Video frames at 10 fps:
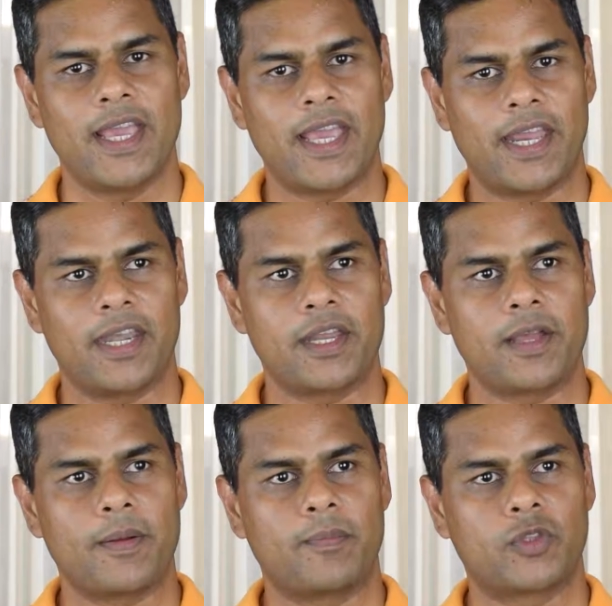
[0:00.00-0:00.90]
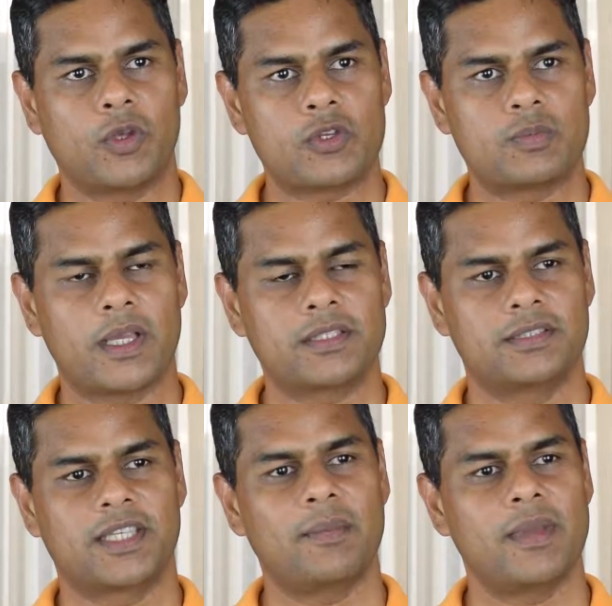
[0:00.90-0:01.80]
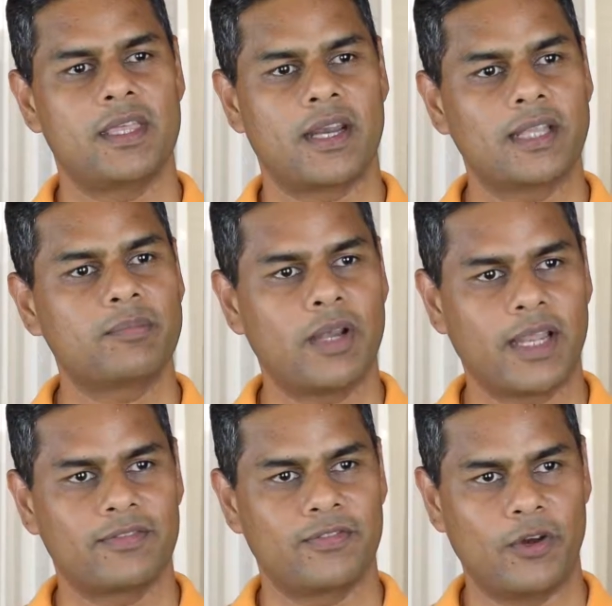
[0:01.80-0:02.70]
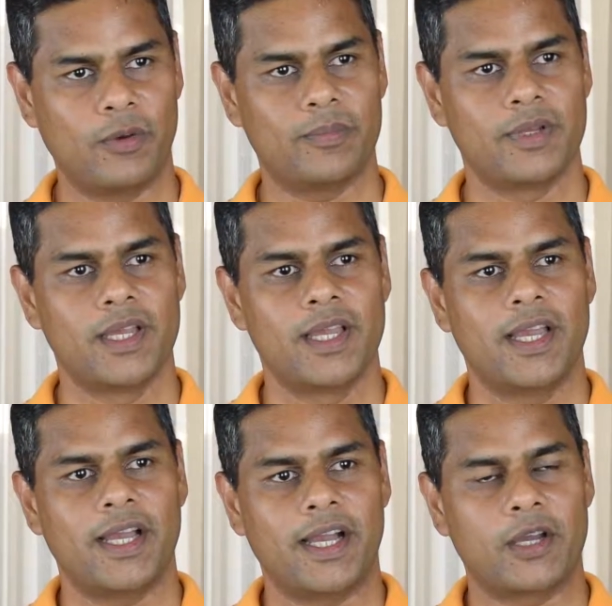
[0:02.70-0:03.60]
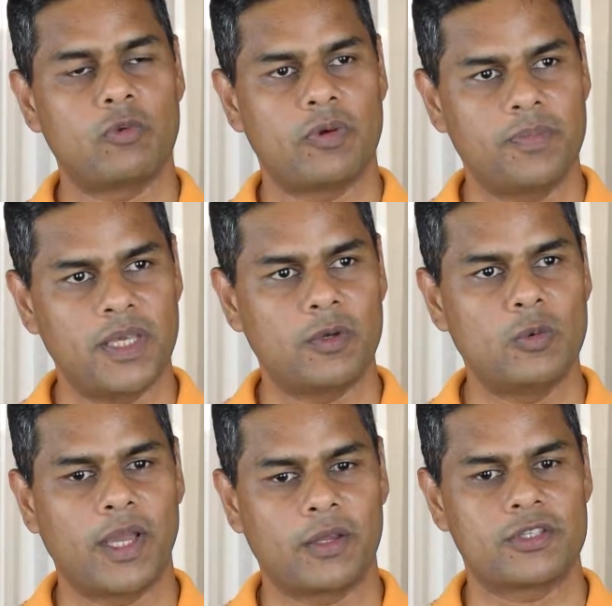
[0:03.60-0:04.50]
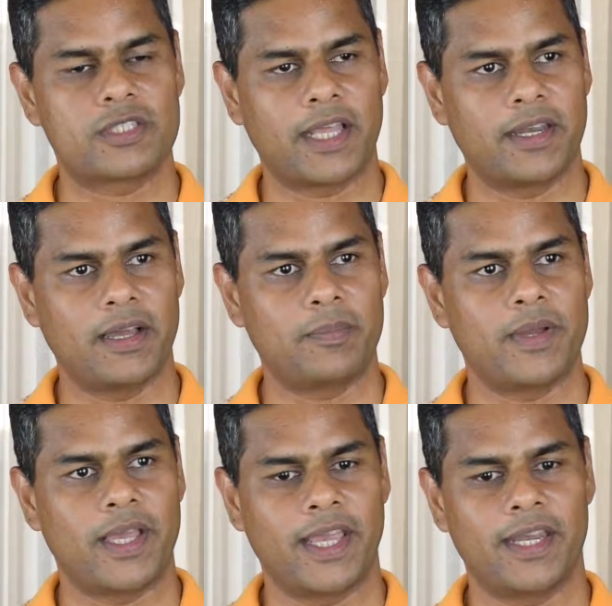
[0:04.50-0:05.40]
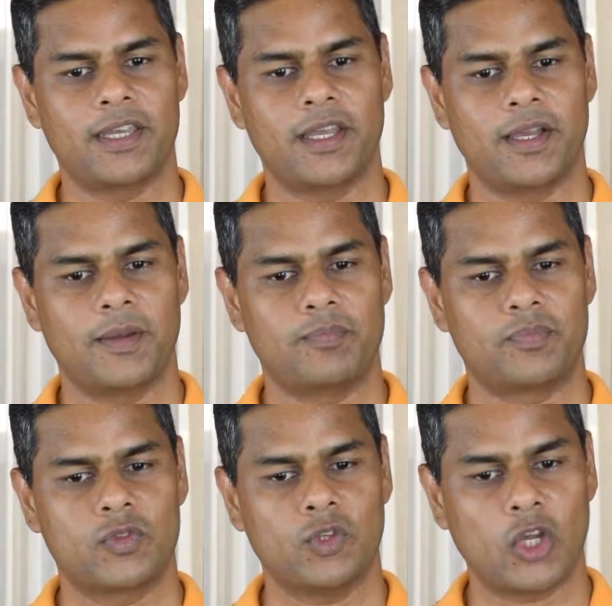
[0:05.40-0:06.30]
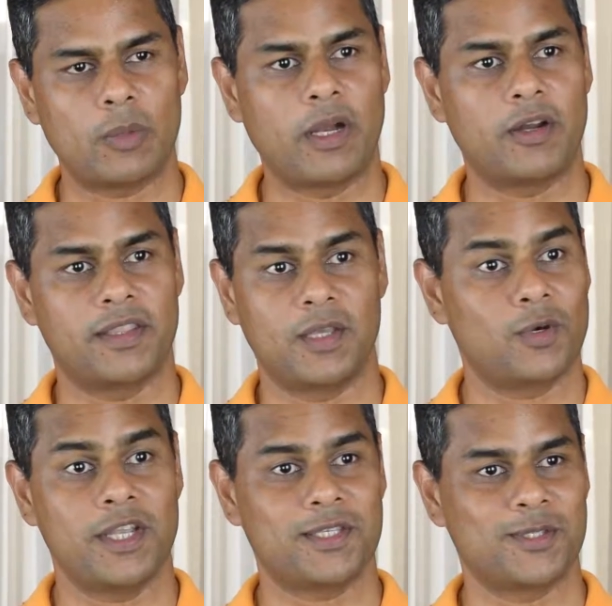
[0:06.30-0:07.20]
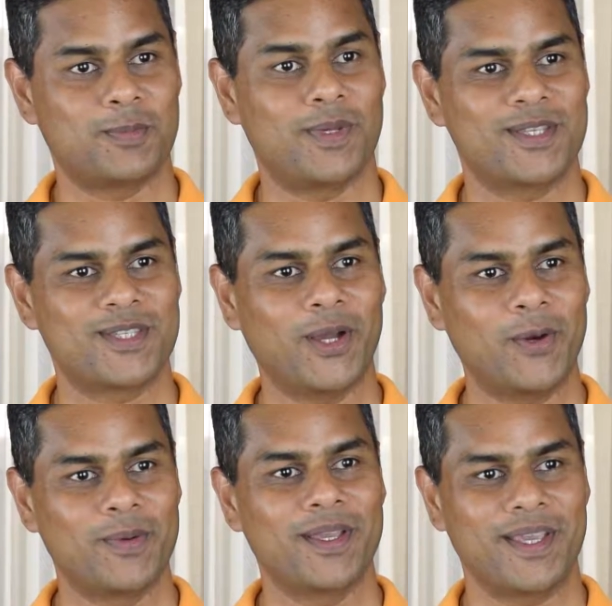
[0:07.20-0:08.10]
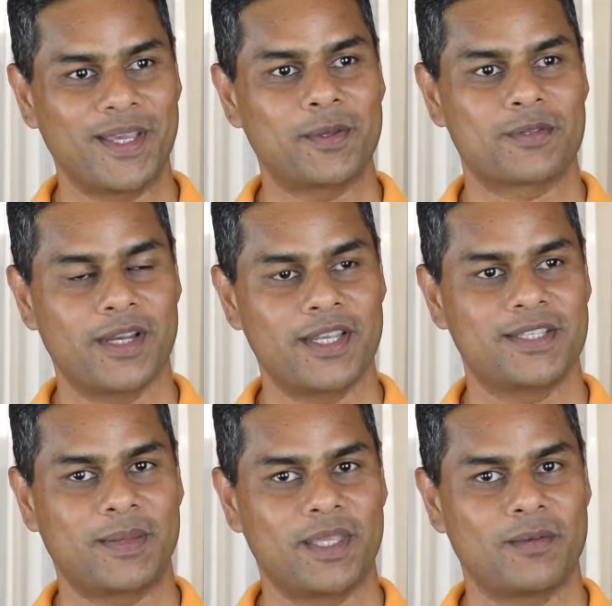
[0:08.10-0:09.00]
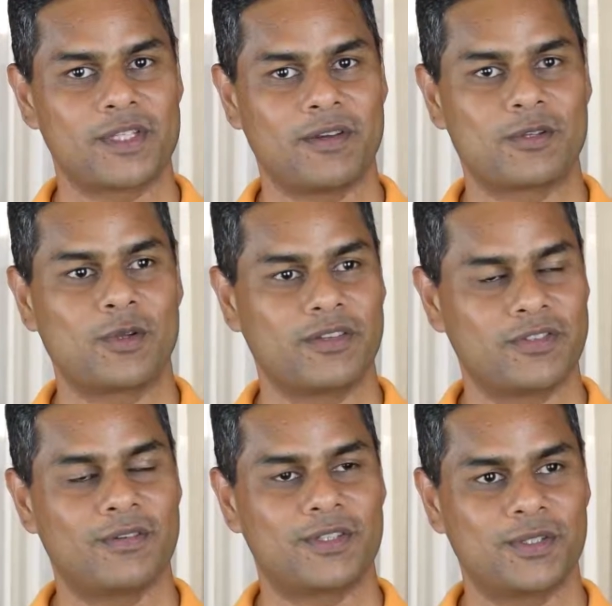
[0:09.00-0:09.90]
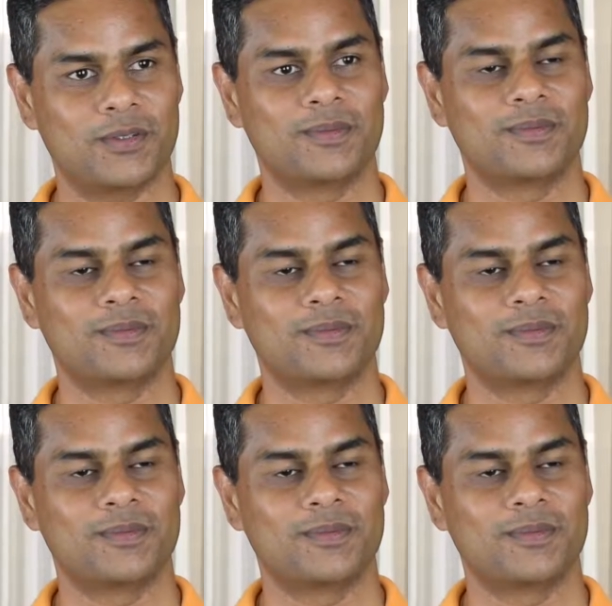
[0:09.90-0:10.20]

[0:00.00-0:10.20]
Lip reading: And Toastmasters gave me the right platform, a group of people whom I could stand up and talk about, and they would listen to me. So it was really something which I was looking forward to.